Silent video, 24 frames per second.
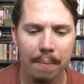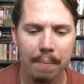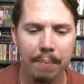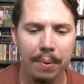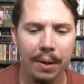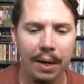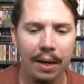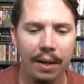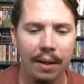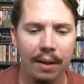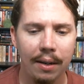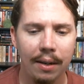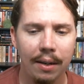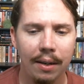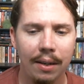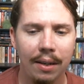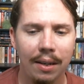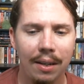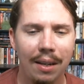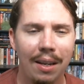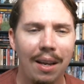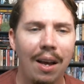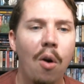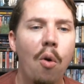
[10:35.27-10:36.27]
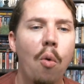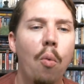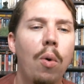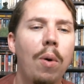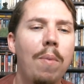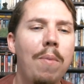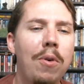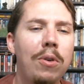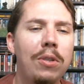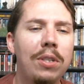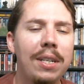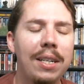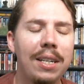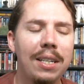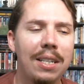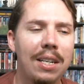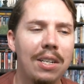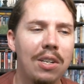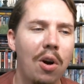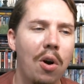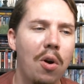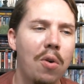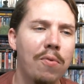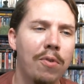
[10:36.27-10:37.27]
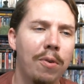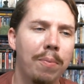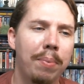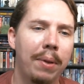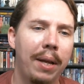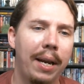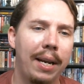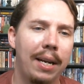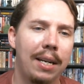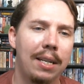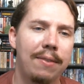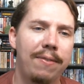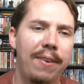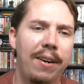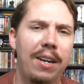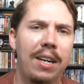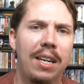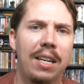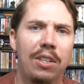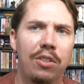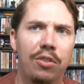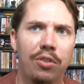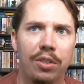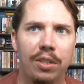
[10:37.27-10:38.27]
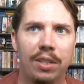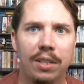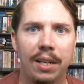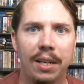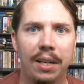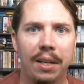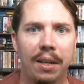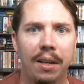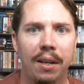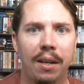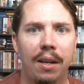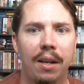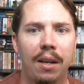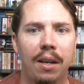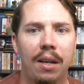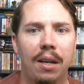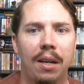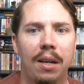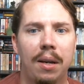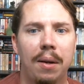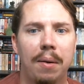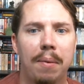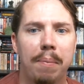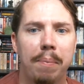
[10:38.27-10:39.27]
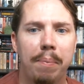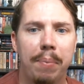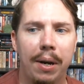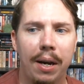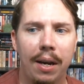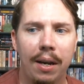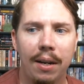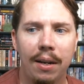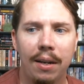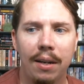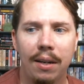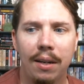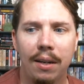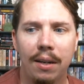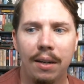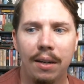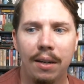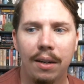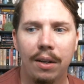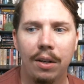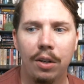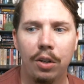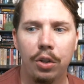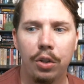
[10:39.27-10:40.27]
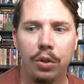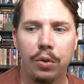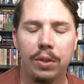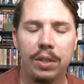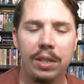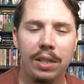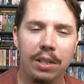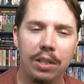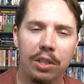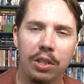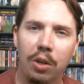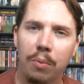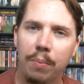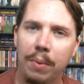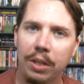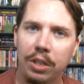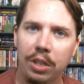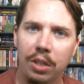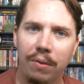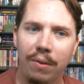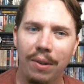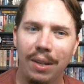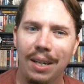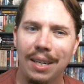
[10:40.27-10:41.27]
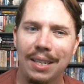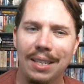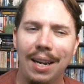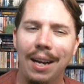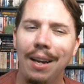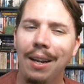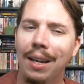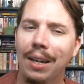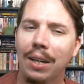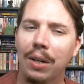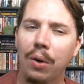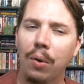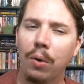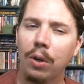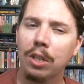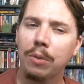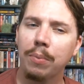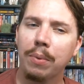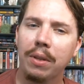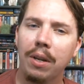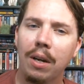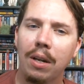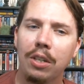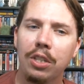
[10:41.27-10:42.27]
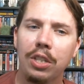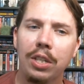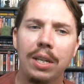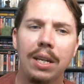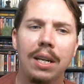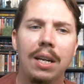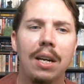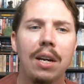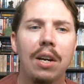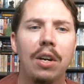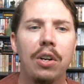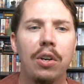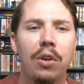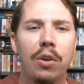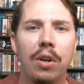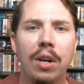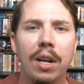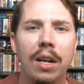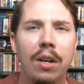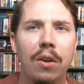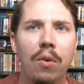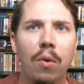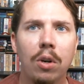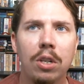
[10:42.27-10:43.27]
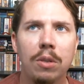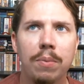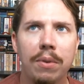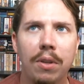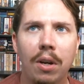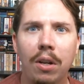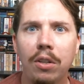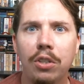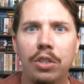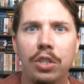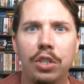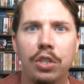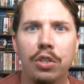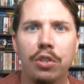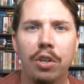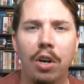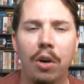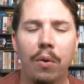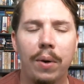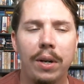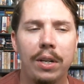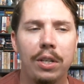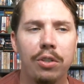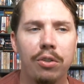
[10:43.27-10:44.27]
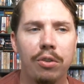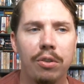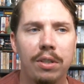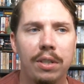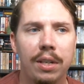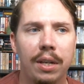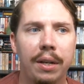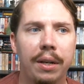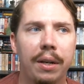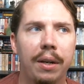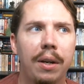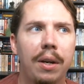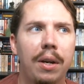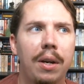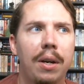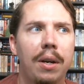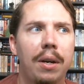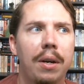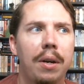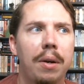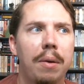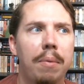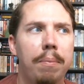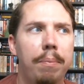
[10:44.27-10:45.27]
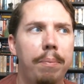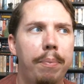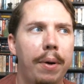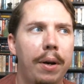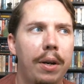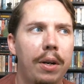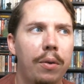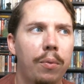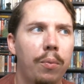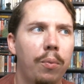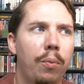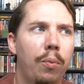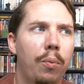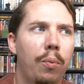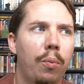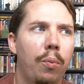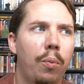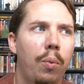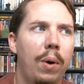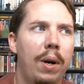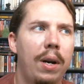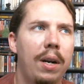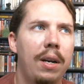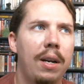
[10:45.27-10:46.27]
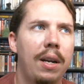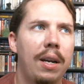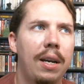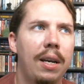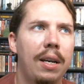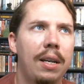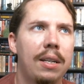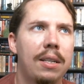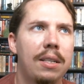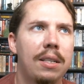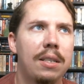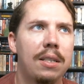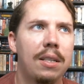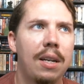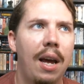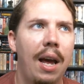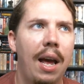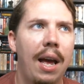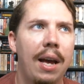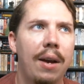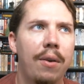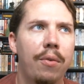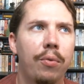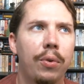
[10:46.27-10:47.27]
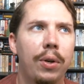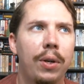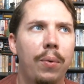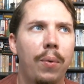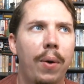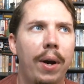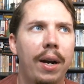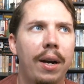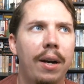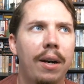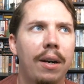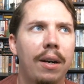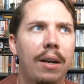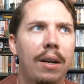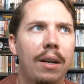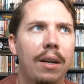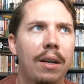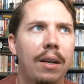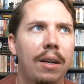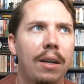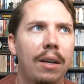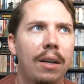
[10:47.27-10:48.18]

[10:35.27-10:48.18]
But well, mostly because it's overplayed. It's very interesting, but you see so much of it. It's kind of like Norse mythology. N Norse mythology is so interesting, but when it's everywhere,